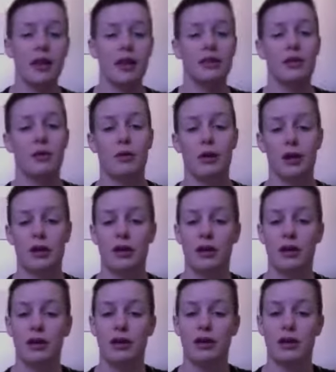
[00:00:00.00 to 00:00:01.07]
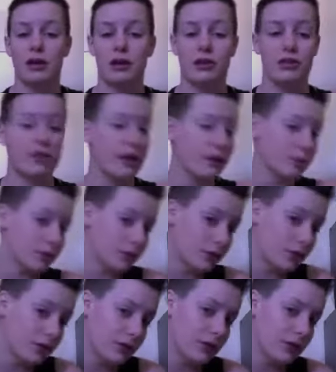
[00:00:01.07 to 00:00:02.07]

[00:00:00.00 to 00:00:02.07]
they work, they're stable.